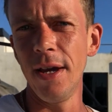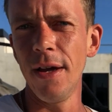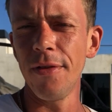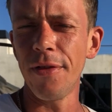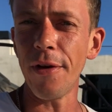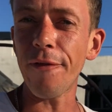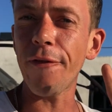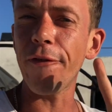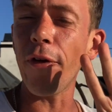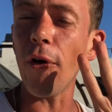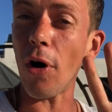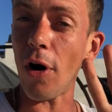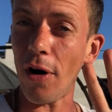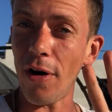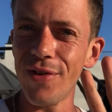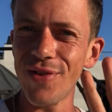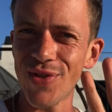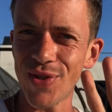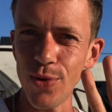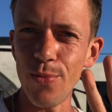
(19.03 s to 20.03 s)
The 4
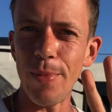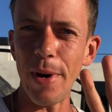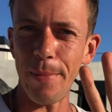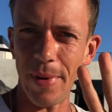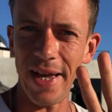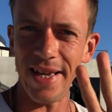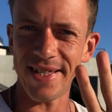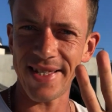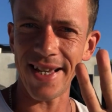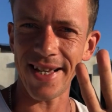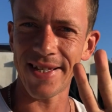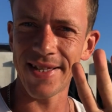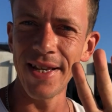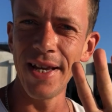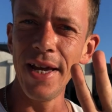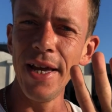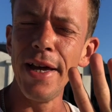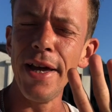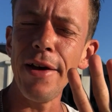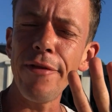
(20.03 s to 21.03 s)
super basics.
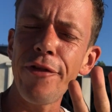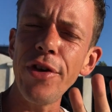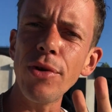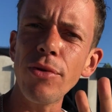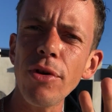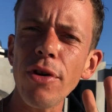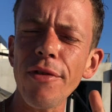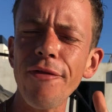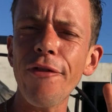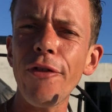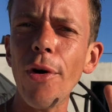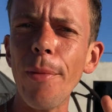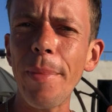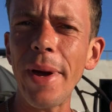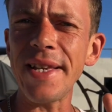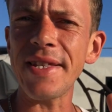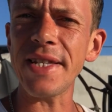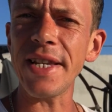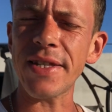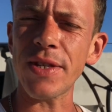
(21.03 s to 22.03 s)
If you know the 4
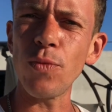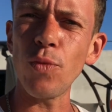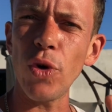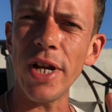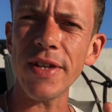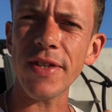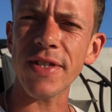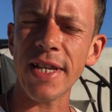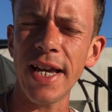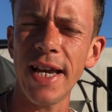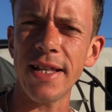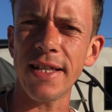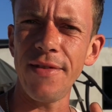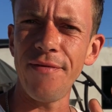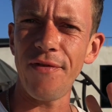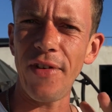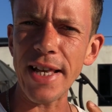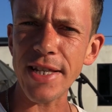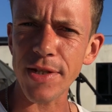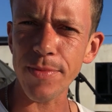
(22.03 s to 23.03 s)
basics of real estate
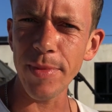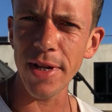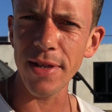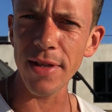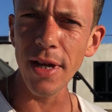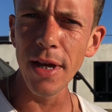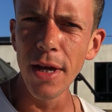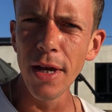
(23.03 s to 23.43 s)
investment,